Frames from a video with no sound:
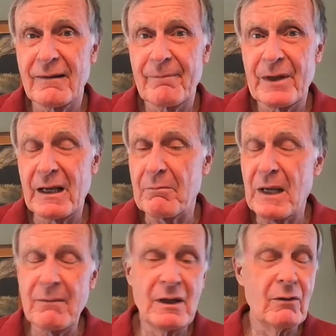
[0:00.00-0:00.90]
And
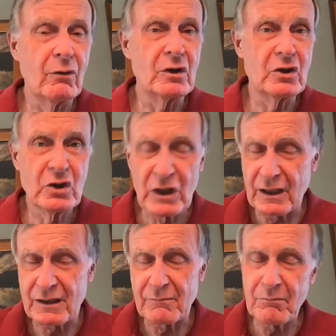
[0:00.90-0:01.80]
maybe it would
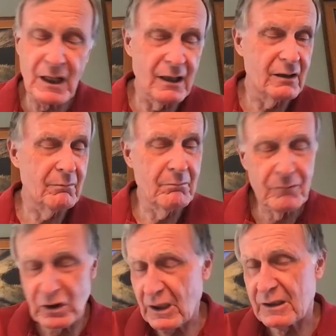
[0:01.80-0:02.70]
just
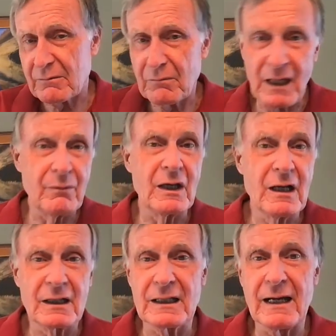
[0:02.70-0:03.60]
maybe
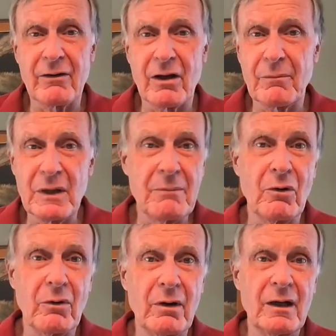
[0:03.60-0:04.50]
cut down on
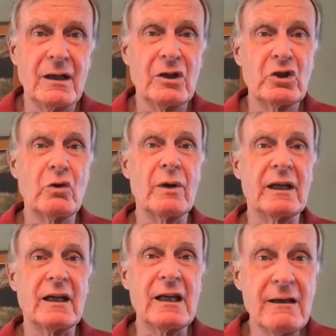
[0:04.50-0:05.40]
people
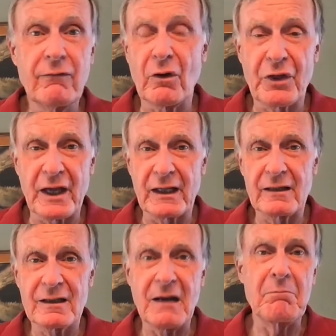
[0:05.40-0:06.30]
doing evil
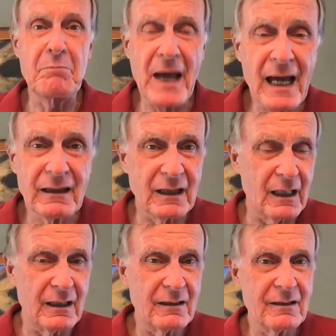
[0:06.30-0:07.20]
things and bad
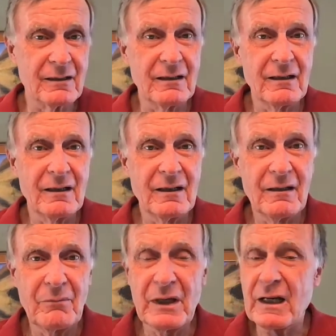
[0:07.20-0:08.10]
things,
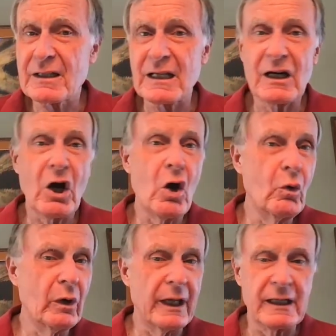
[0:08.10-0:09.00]
because it
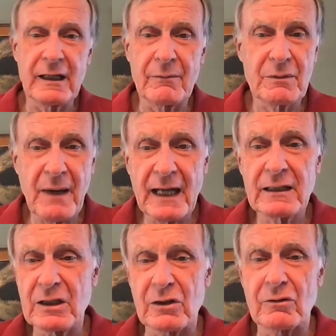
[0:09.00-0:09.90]
only comes back
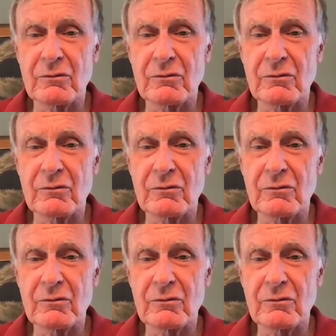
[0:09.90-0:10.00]
to you.